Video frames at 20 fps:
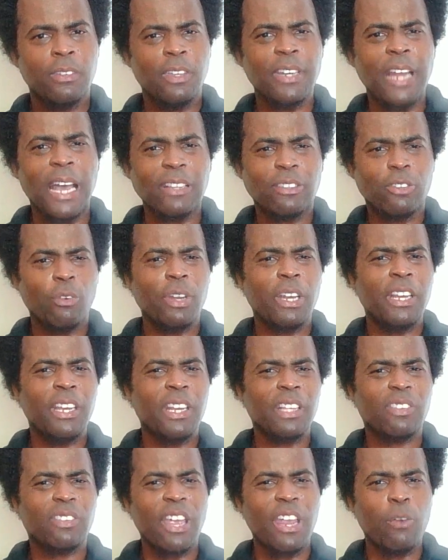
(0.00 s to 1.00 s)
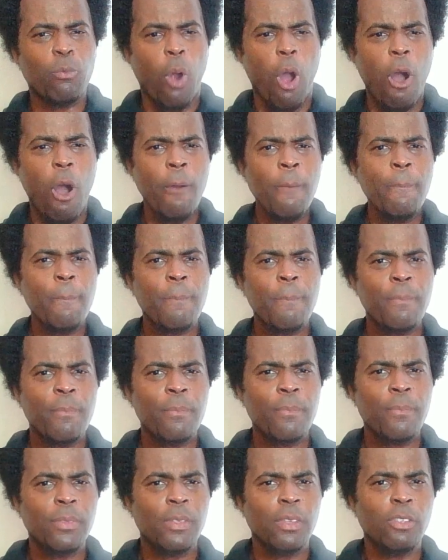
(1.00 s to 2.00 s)
You're not doing anything wrong.
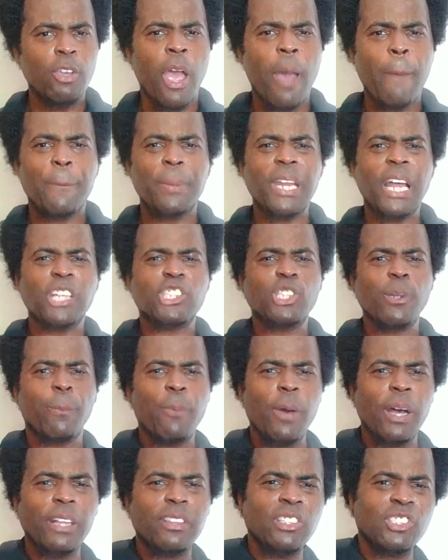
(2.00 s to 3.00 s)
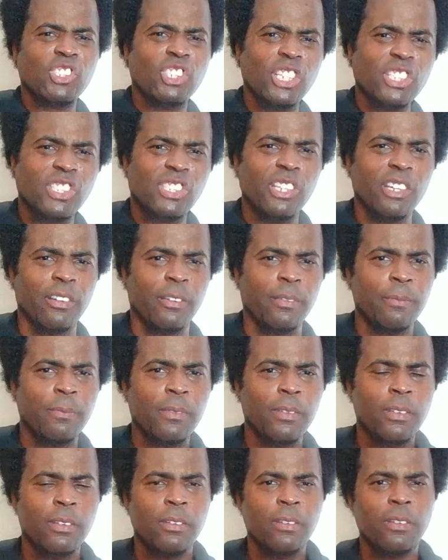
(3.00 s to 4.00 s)
You're helping out your brother and sister.
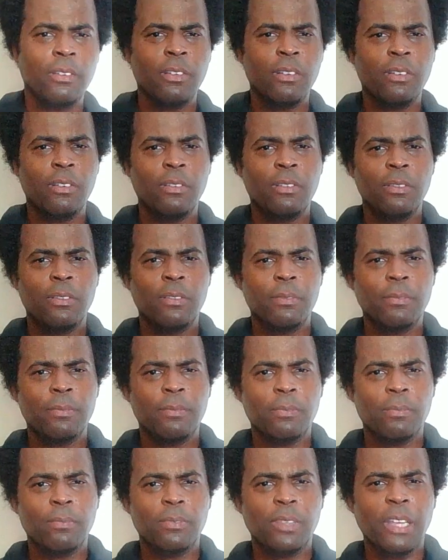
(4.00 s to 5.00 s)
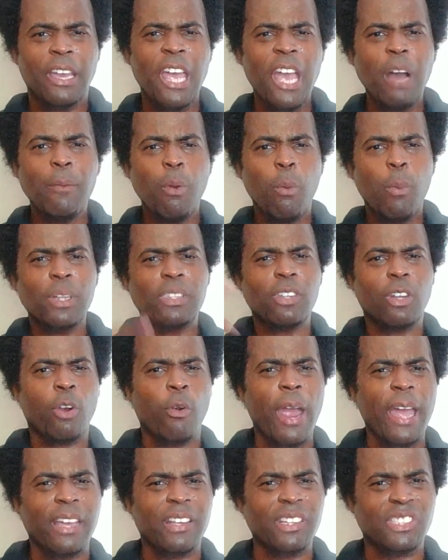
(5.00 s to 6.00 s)
The hell with what the
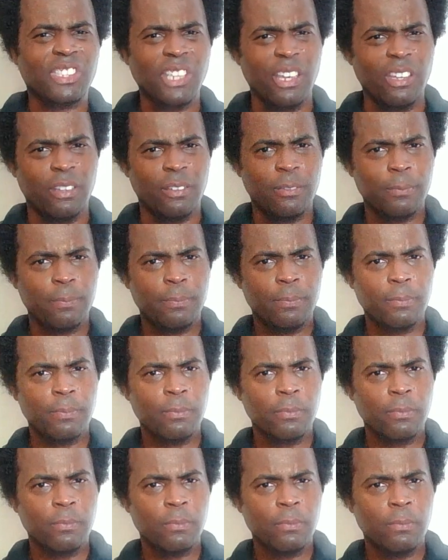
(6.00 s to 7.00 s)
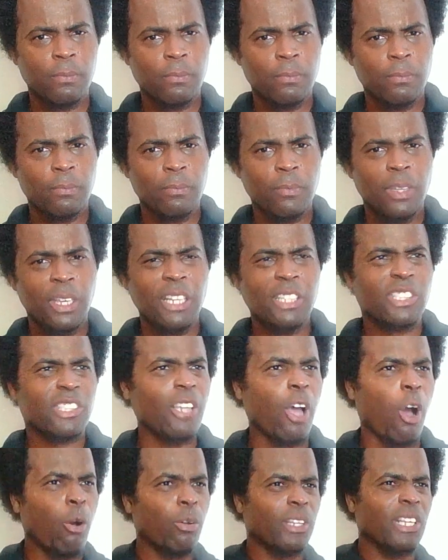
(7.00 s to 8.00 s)
crackers say. He
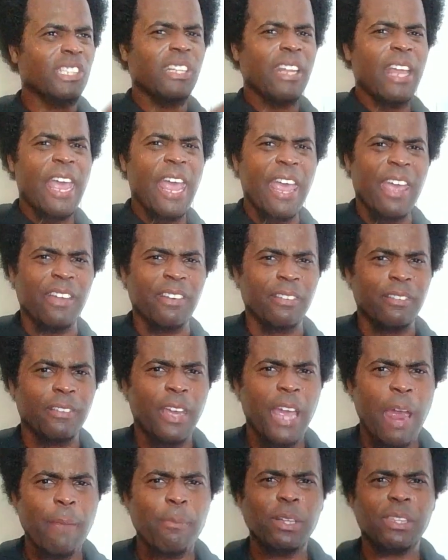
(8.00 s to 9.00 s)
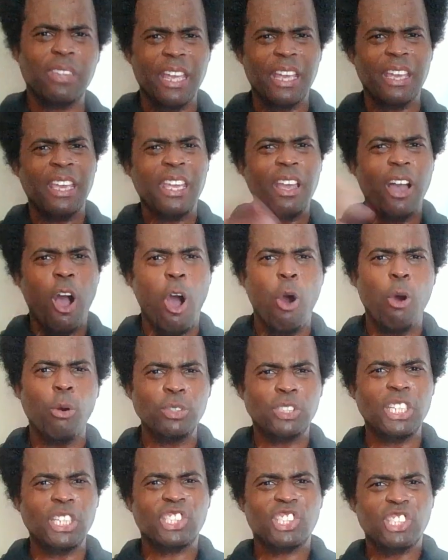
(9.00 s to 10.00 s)
stole this land. Everything he
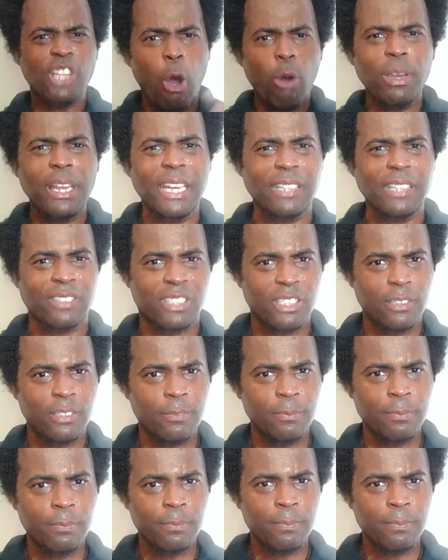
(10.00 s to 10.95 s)
owns, he stole it.